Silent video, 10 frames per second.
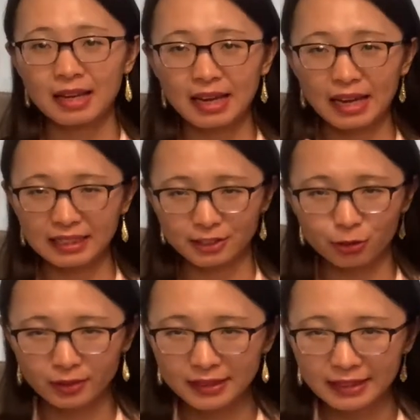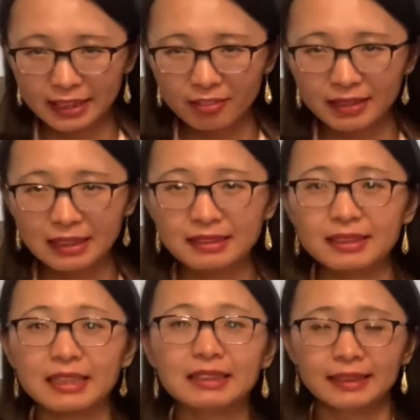As your savings
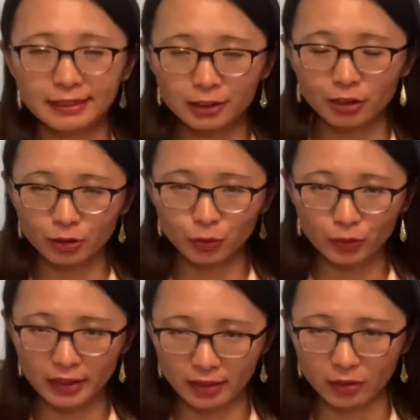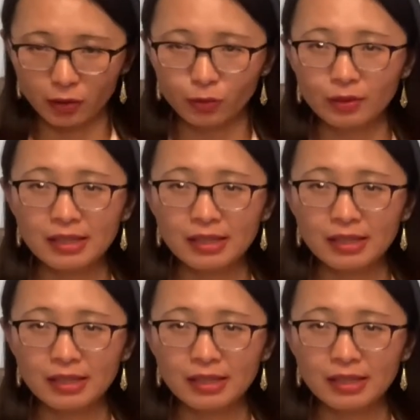continue to grow,